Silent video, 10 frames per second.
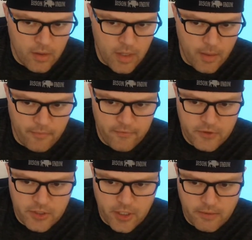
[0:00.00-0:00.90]
Yep,
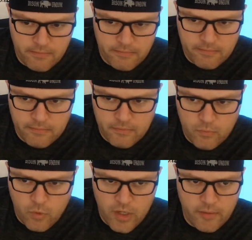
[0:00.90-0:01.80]
for sure.
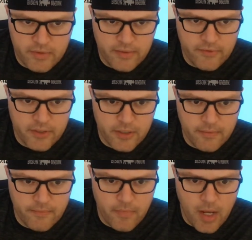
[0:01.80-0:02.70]
100% for sure.